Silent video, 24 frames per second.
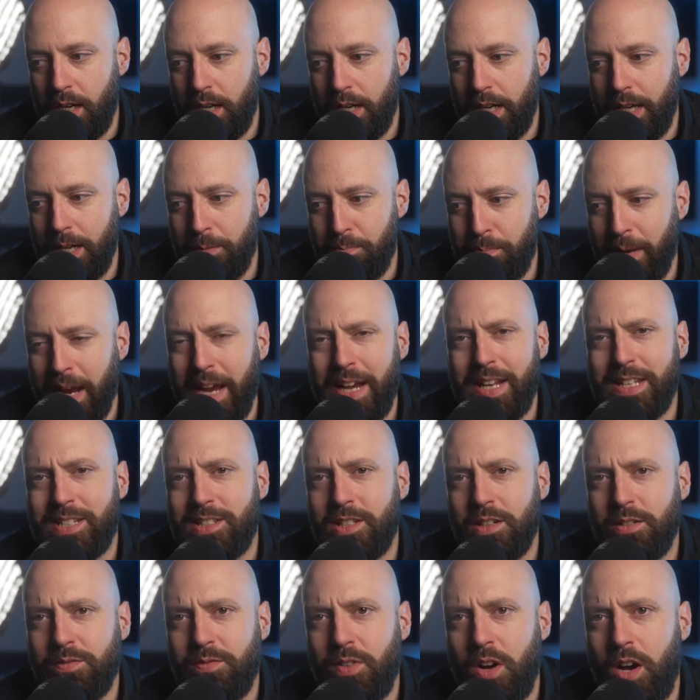It paid
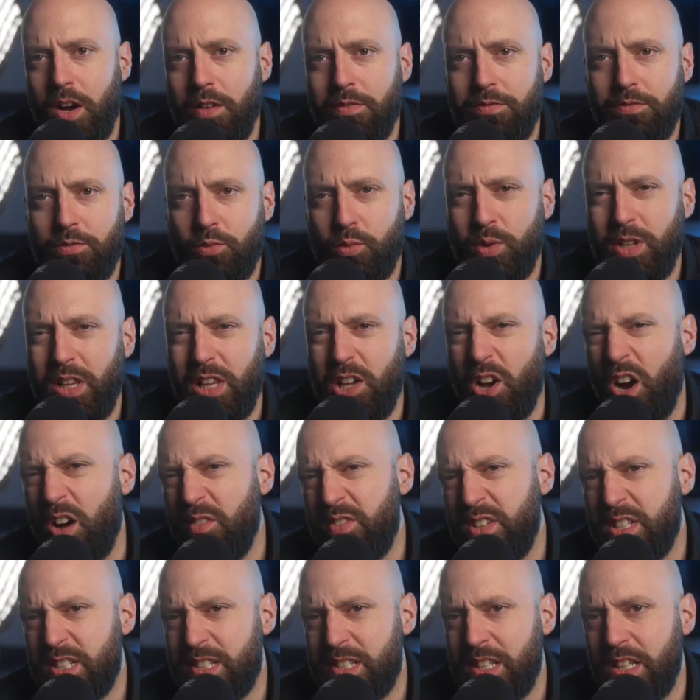itself off really
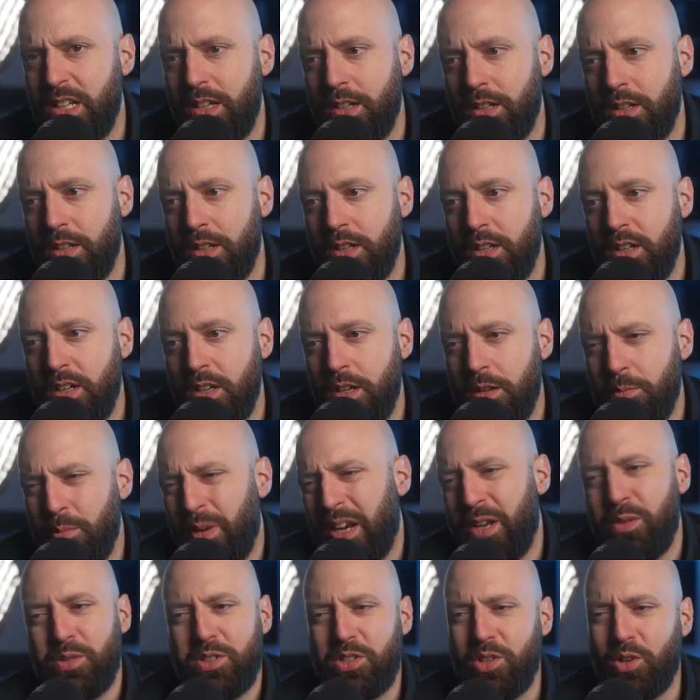obviously,
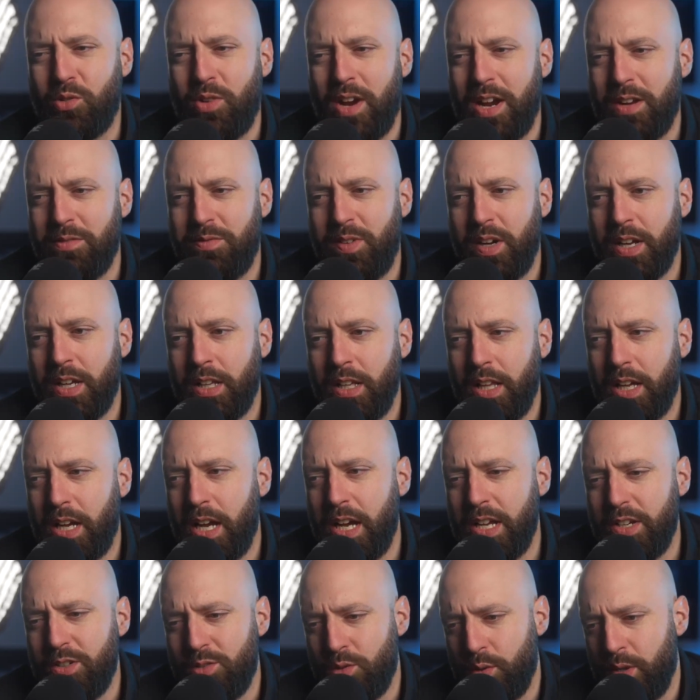but it was still gratifying. Like,
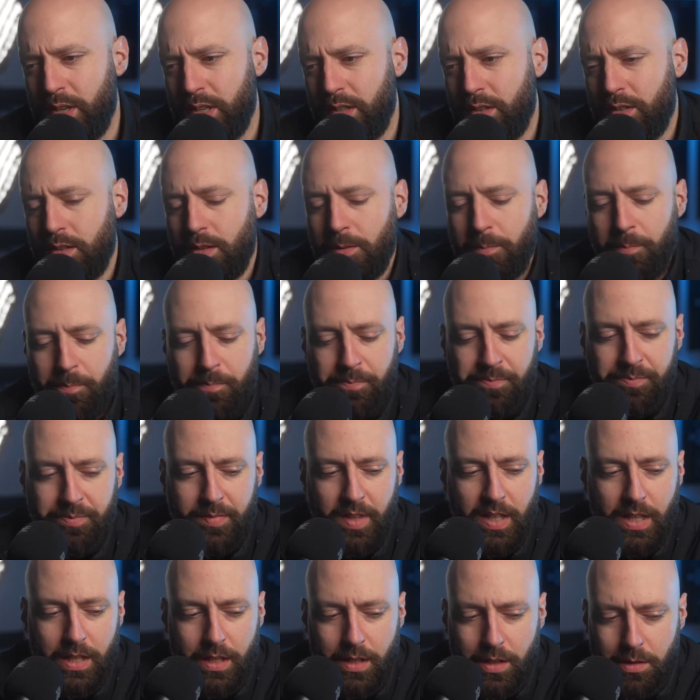I enjoyed it.
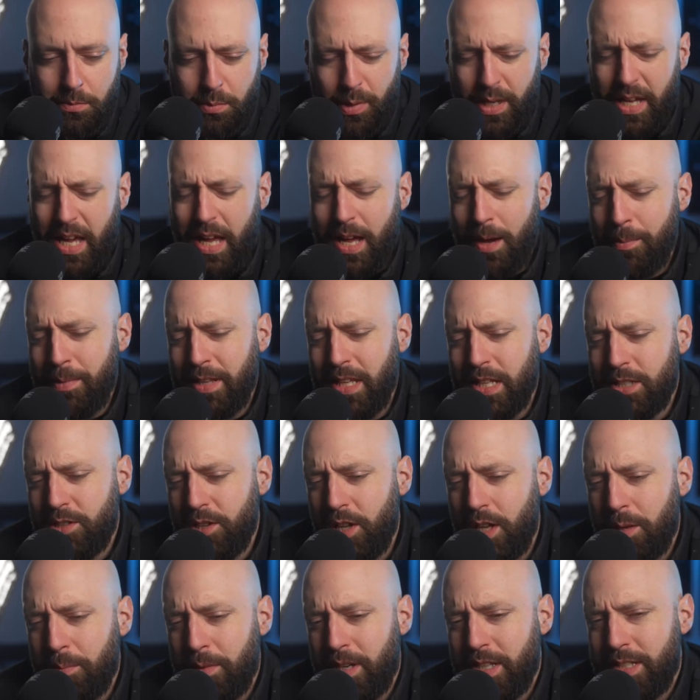But yeah, I mean, that's
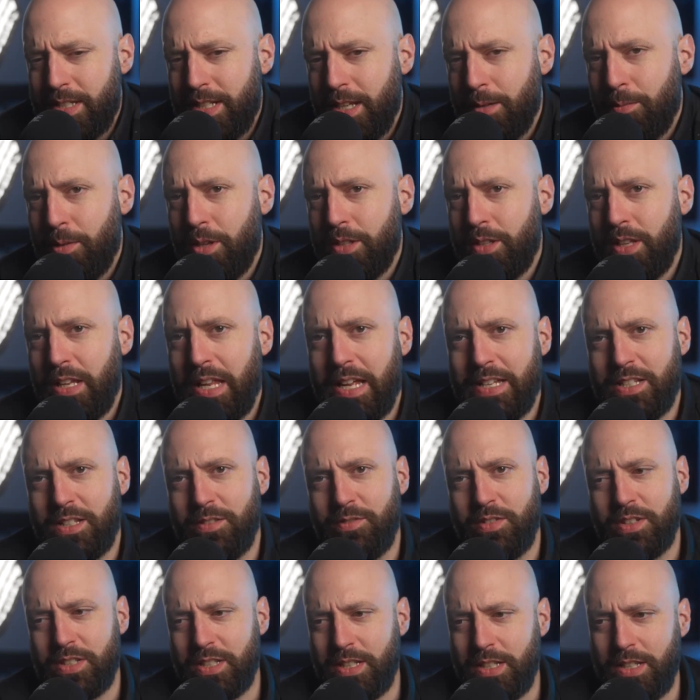all I'm gonna say about The Last
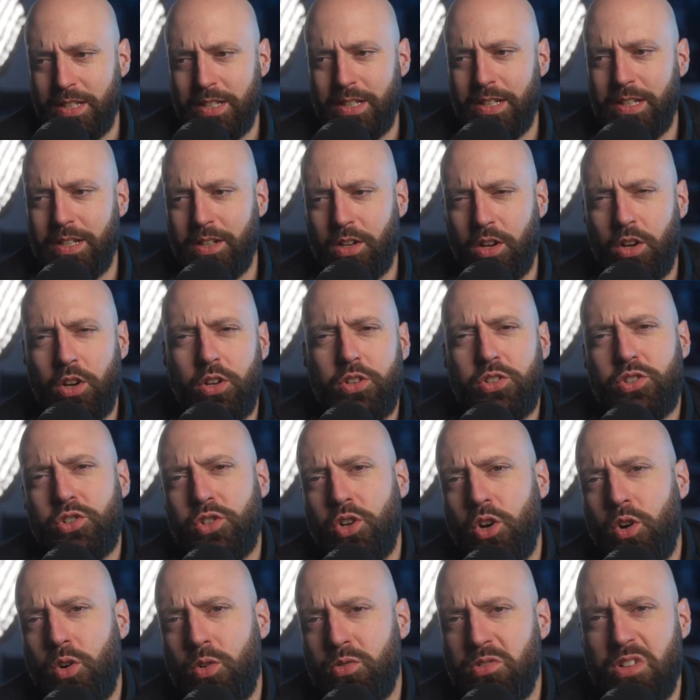of Us. A good
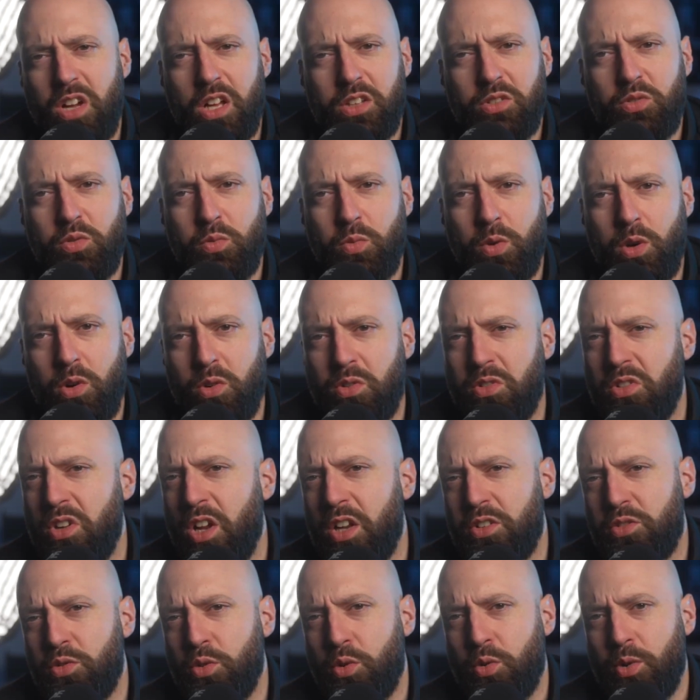show, not too woke,
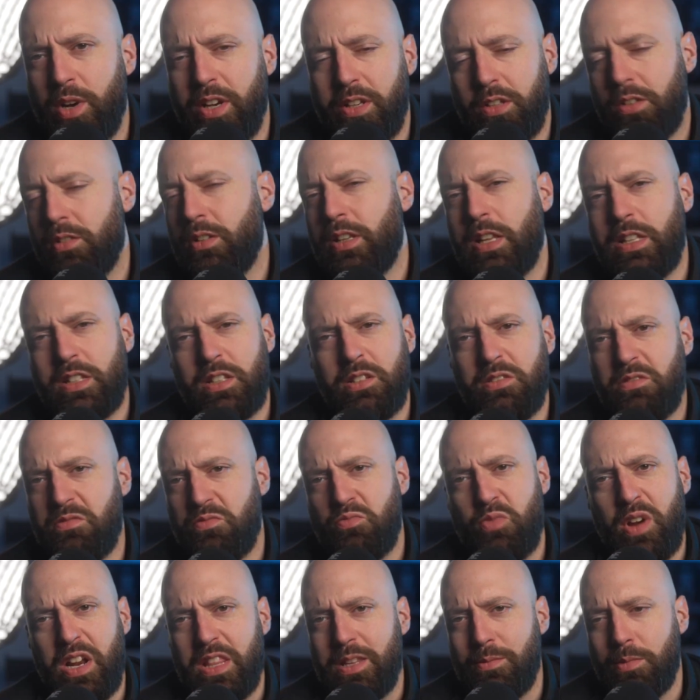not too great. That it's
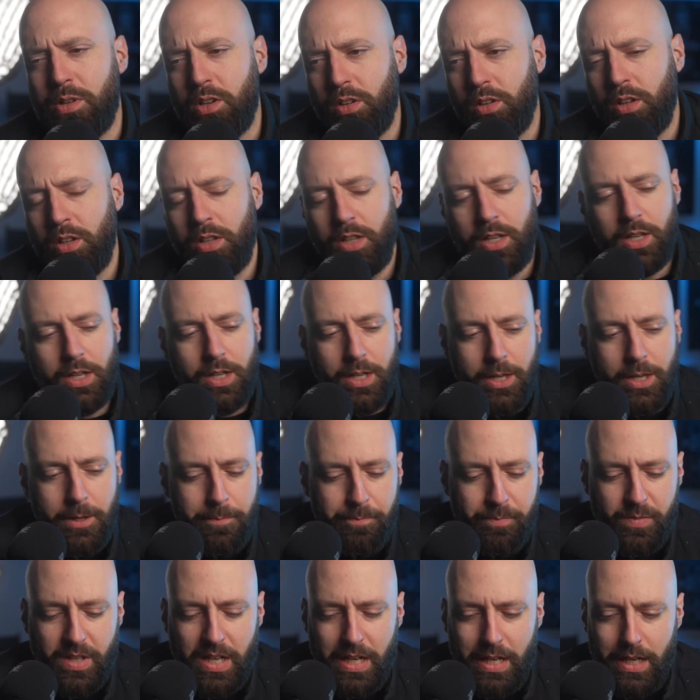right in the middle.
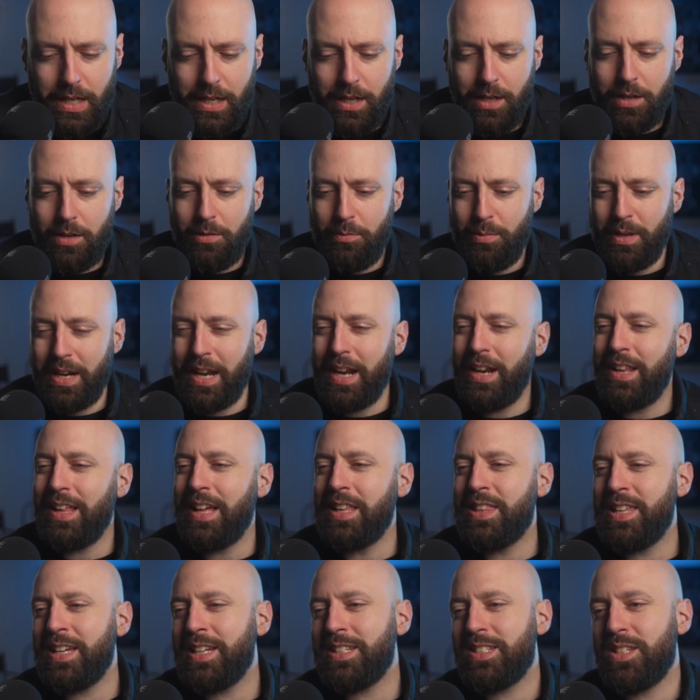But I
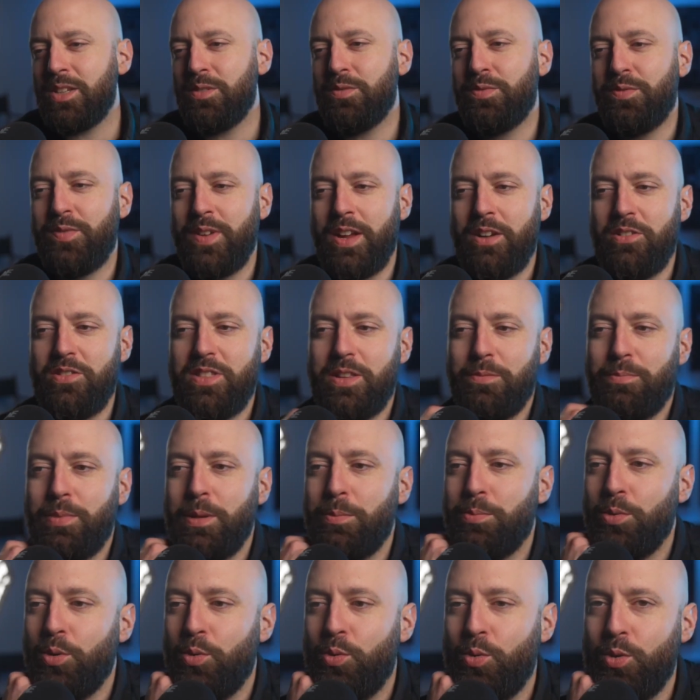think it's unfair that
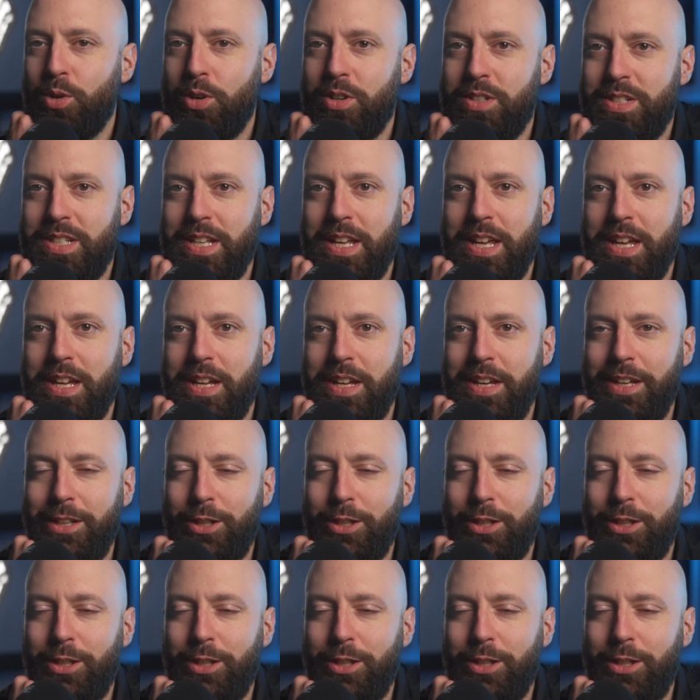people who are saying